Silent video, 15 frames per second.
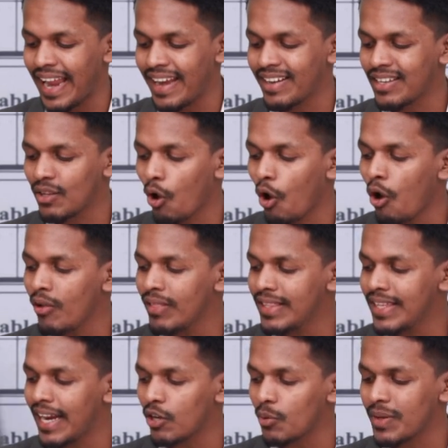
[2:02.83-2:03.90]
and all
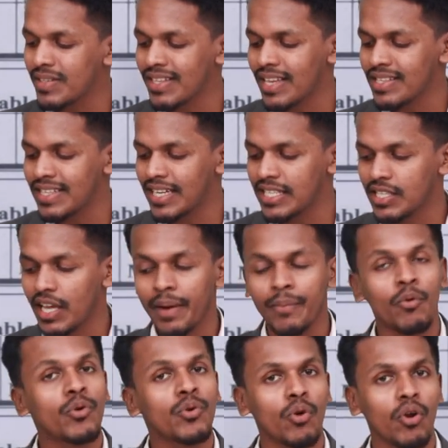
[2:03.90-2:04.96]
the atomic size that is I'm
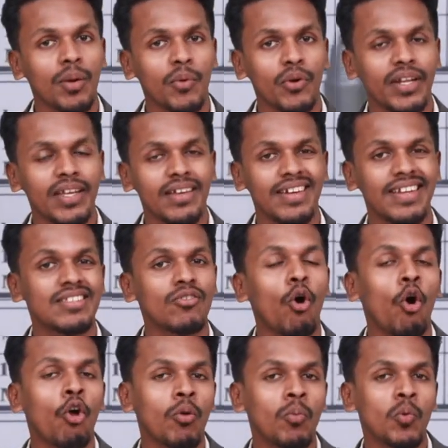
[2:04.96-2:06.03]
going to talk about here is
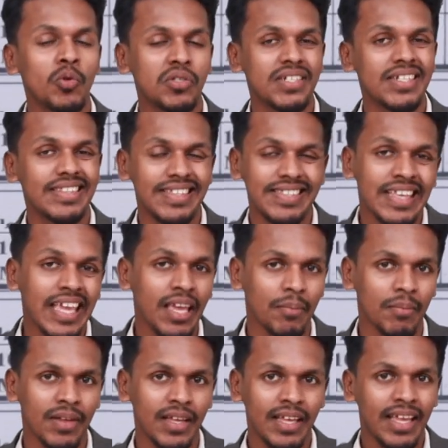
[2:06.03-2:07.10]
almost the
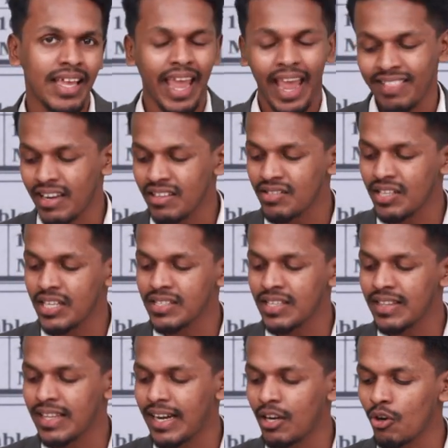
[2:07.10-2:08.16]
same and that's the
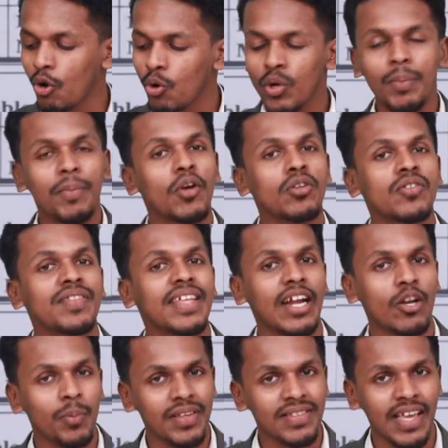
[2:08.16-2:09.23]
reason that not only because of the
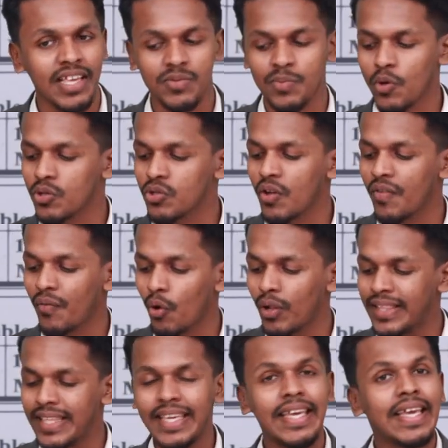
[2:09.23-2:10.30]
atomic size because of
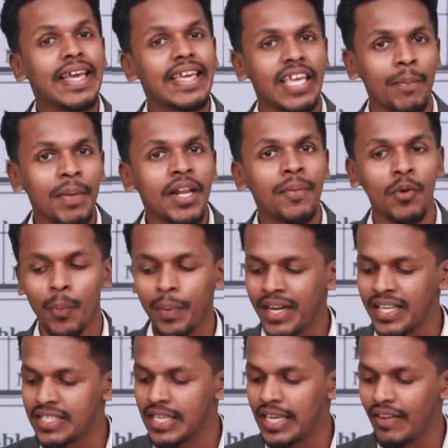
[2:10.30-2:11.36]
all the chemical
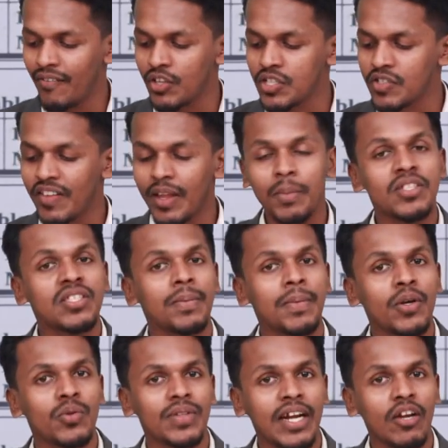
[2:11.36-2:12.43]
properties which is very much
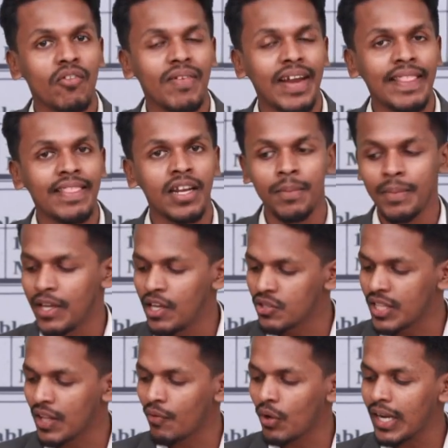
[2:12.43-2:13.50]
similar to that of lanthanum
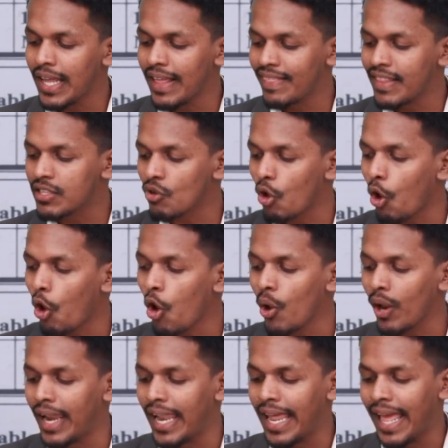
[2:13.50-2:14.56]
so therefore this
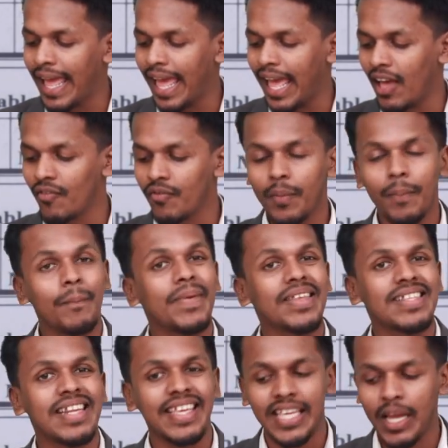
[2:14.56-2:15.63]
all have
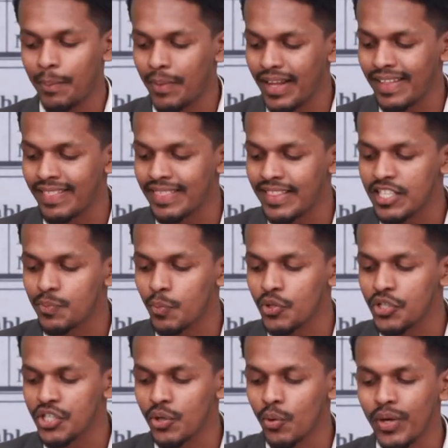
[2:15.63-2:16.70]
basically kept in this
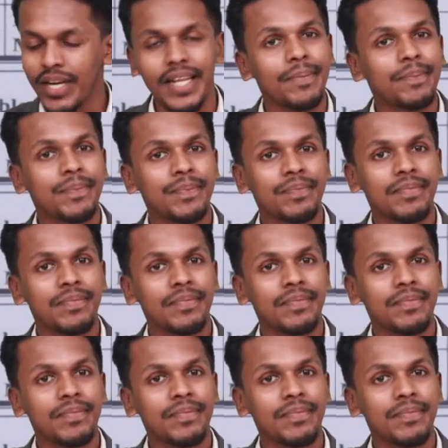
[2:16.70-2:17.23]
position only